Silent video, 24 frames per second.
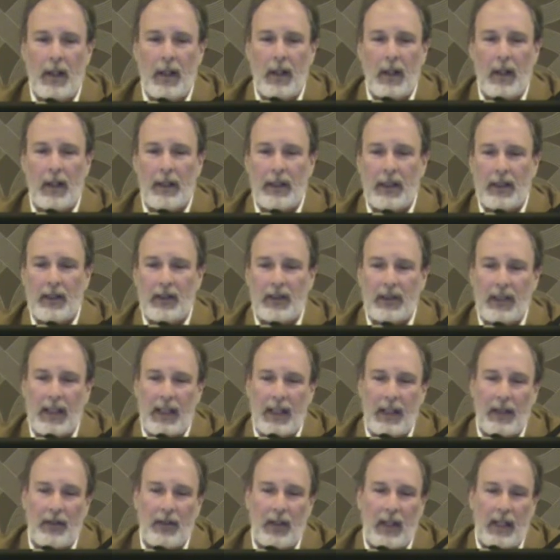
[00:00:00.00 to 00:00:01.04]
on each
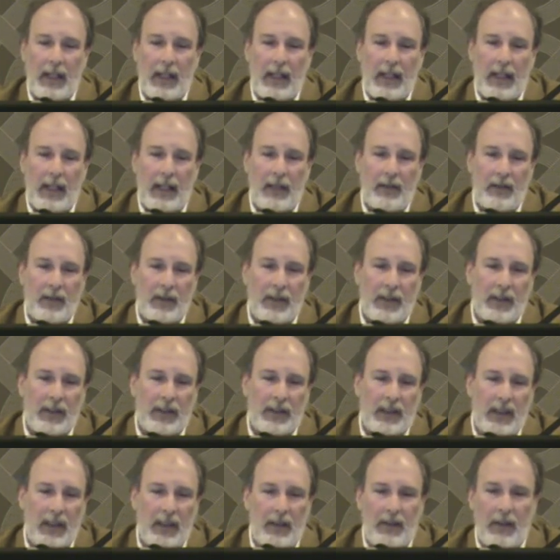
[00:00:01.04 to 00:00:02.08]
stage. And you can
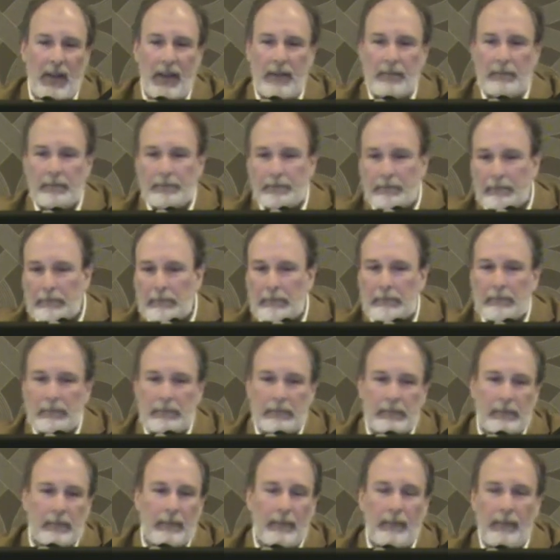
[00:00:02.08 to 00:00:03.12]
see that
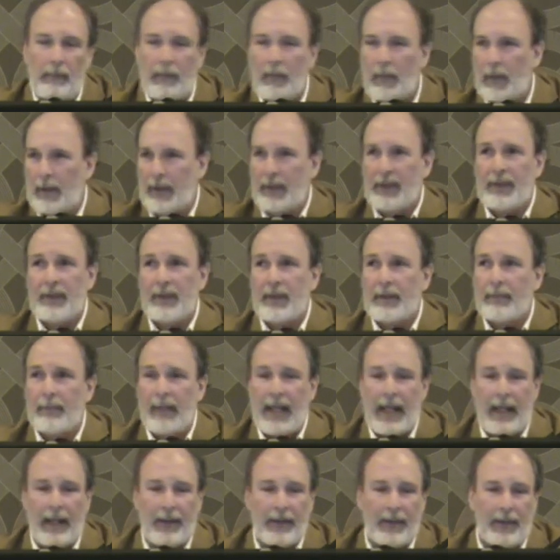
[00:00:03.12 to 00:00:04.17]
this is just
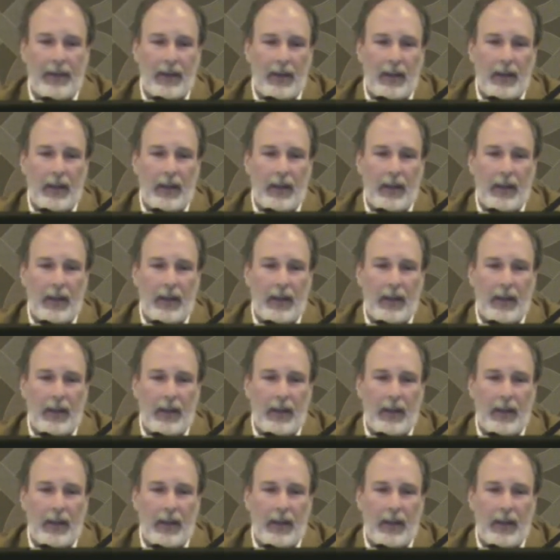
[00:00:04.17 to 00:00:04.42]
mass.